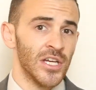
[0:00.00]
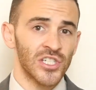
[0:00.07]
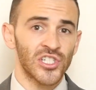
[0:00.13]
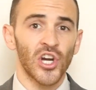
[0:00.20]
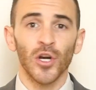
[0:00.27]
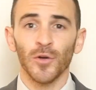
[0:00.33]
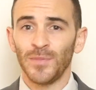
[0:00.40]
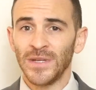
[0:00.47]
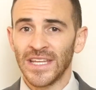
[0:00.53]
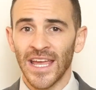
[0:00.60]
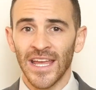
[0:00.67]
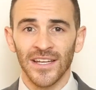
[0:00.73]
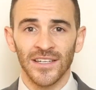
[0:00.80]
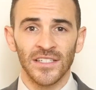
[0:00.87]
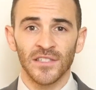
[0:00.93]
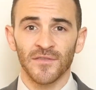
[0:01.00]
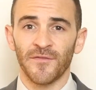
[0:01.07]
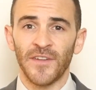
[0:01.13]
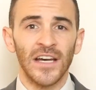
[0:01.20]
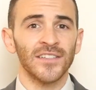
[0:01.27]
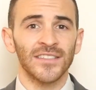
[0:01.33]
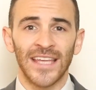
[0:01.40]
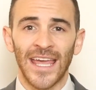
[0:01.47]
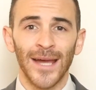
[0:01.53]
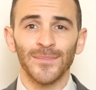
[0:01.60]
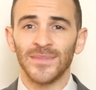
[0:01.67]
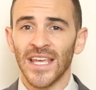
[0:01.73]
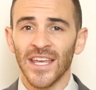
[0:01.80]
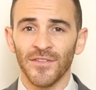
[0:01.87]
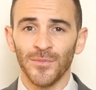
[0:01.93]
Sharpiegate and his failed
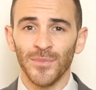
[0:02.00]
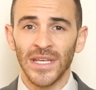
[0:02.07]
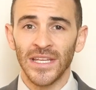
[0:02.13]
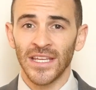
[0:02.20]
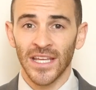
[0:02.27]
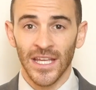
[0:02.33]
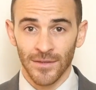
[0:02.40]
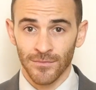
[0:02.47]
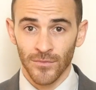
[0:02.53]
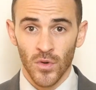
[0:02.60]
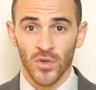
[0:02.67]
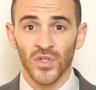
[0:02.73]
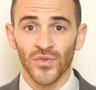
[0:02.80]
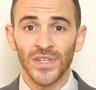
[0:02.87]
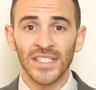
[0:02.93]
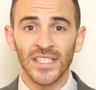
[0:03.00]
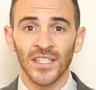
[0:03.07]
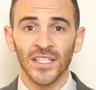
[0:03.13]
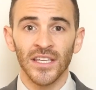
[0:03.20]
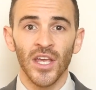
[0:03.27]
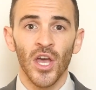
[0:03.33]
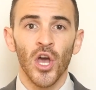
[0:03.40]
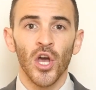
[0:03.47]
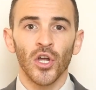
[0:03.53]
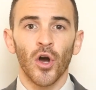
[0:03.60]
Camp David meeting, and most recently,